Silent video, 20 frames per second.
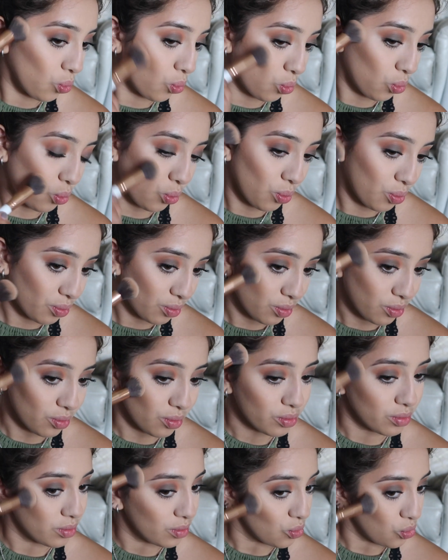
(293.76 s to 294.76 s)

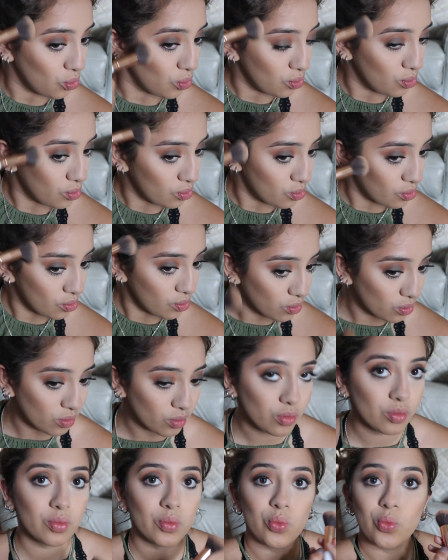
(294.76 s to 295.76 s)

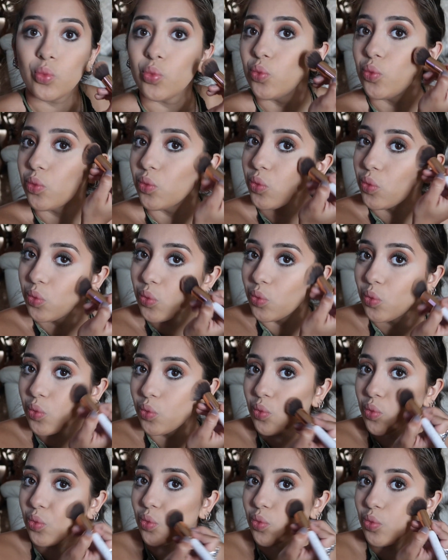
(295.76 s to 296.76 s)

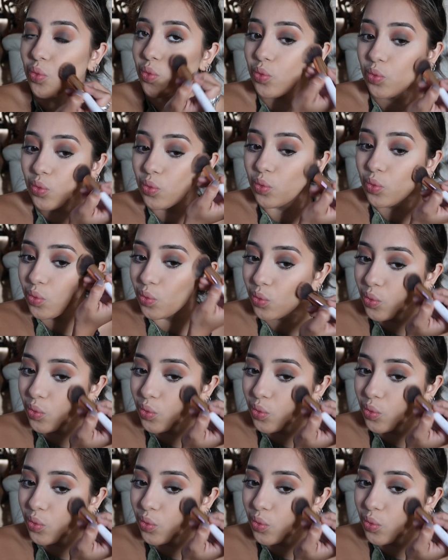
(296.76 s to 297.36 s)
(silence)